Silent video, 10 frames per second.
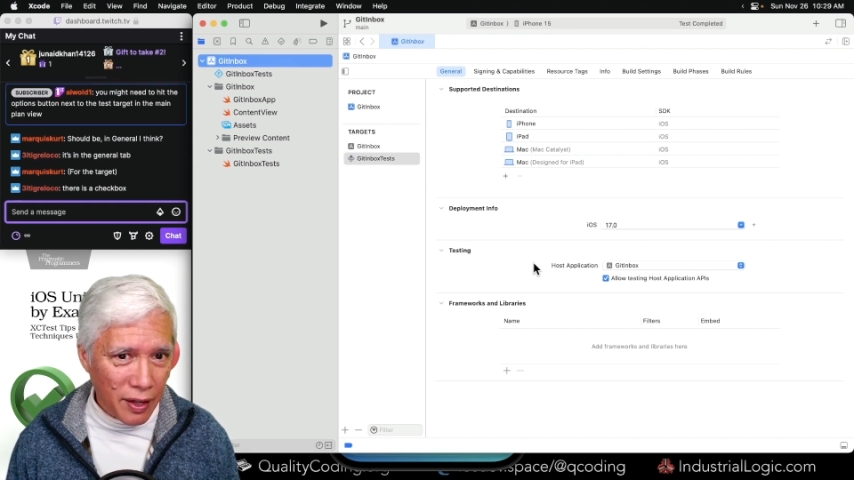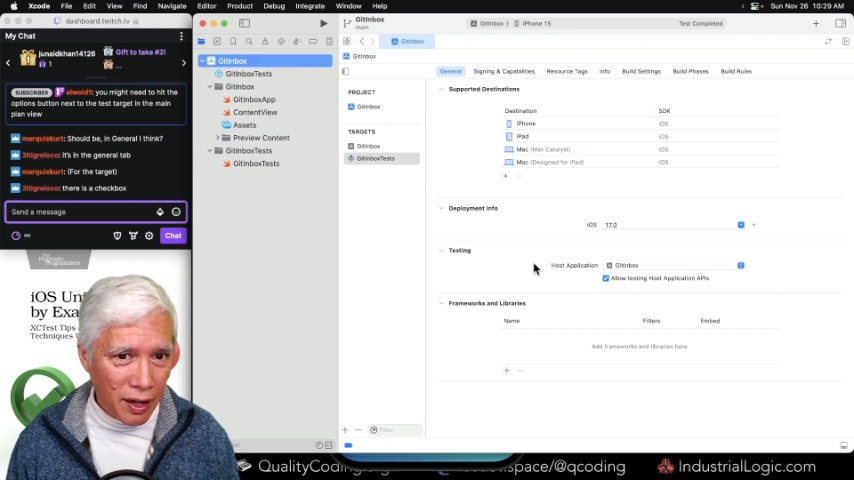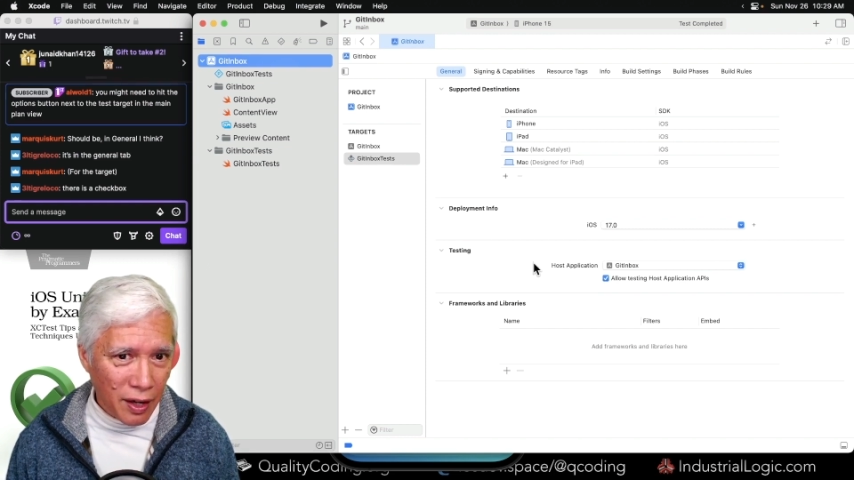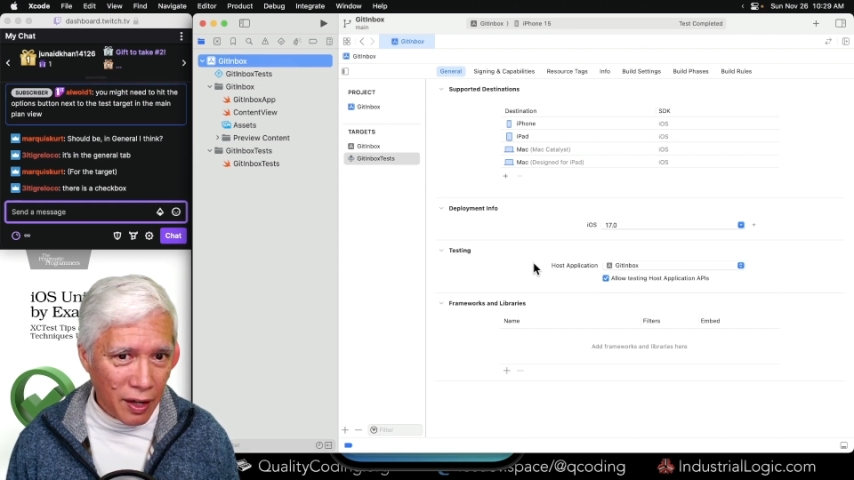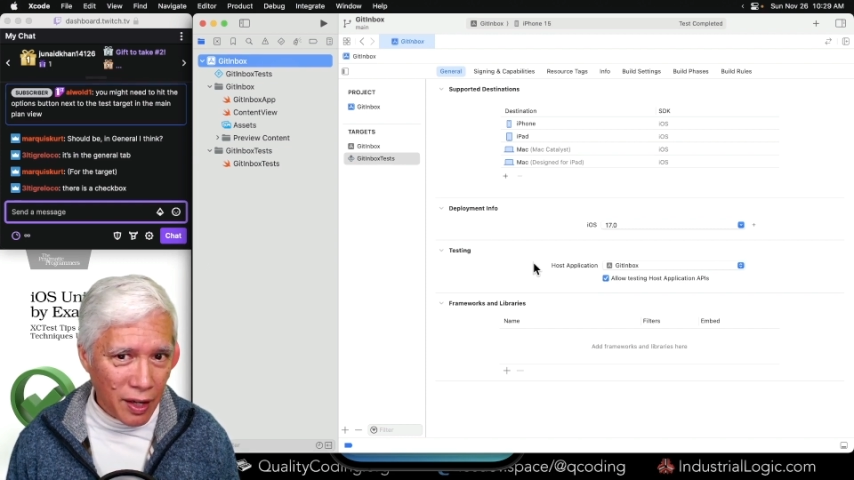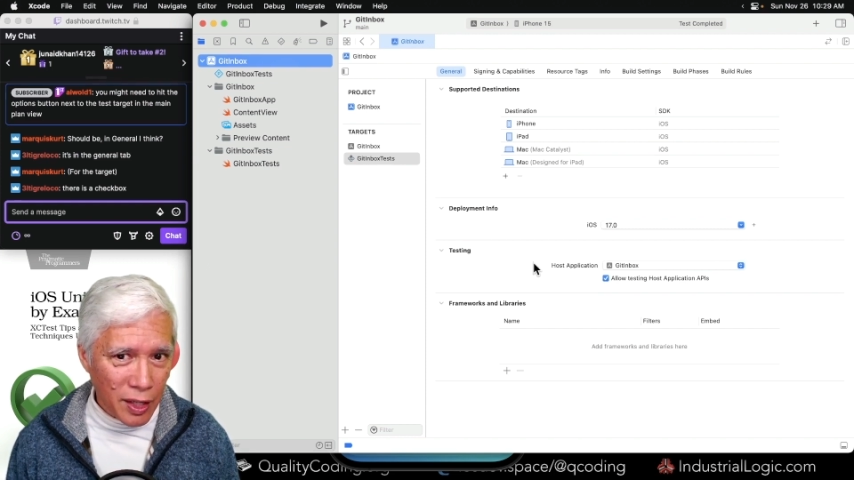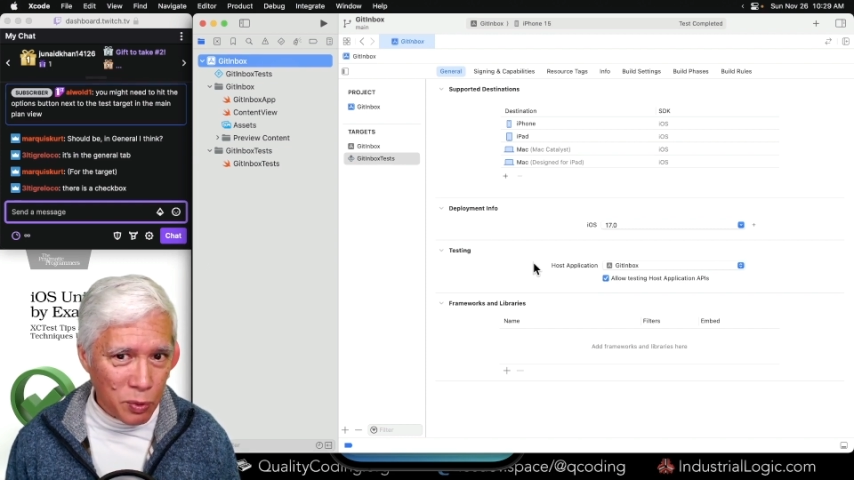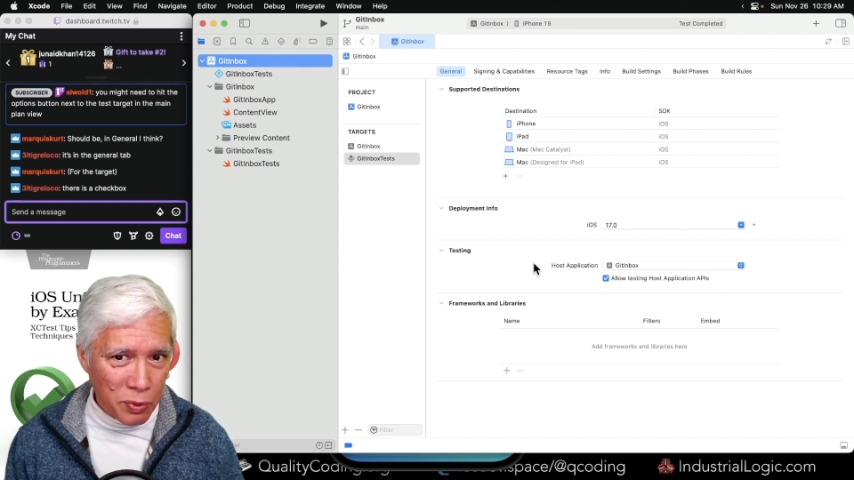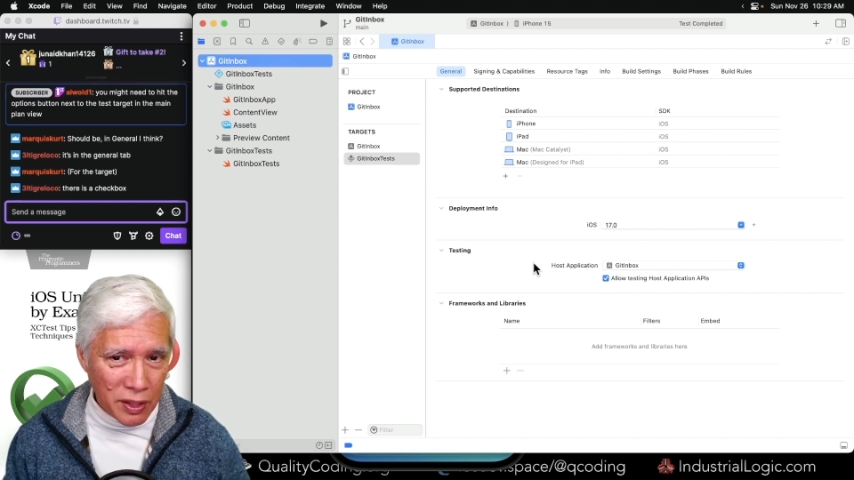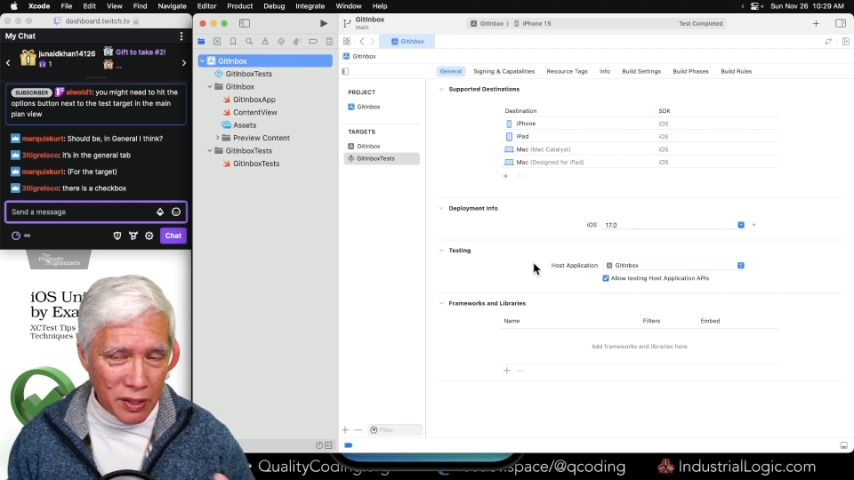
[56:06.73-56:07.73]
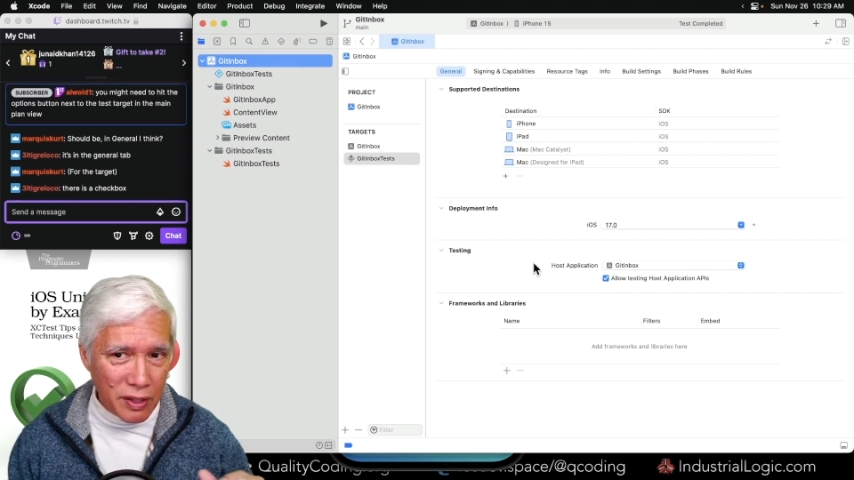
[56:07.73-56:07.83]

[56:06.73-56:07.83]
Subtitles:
as we